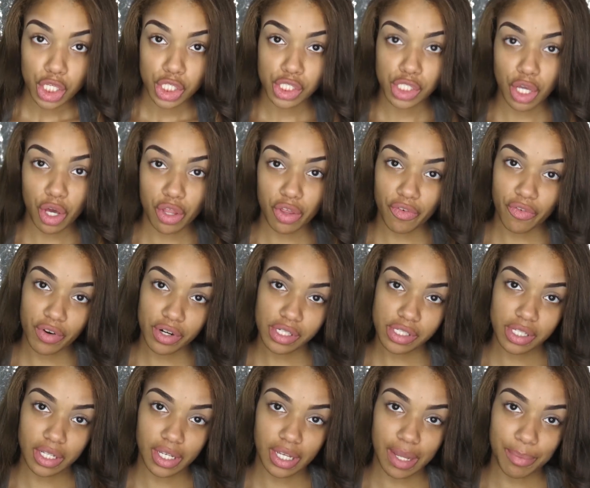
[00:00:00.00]
So the
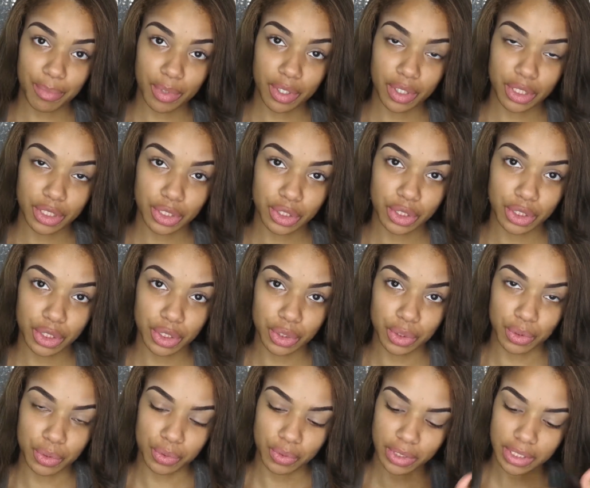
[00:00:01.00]
first thing I'm going to
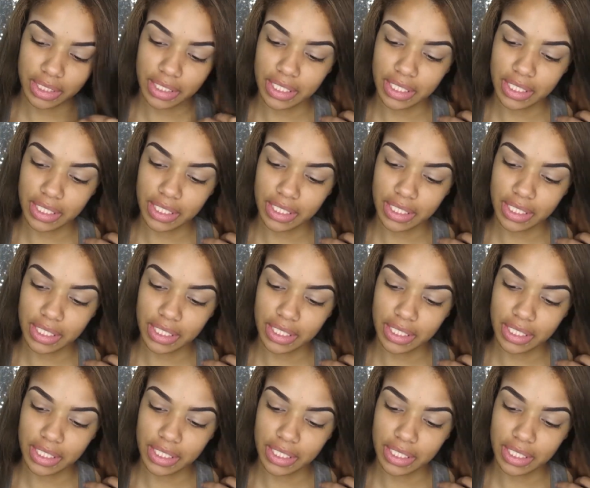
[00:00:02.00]
do,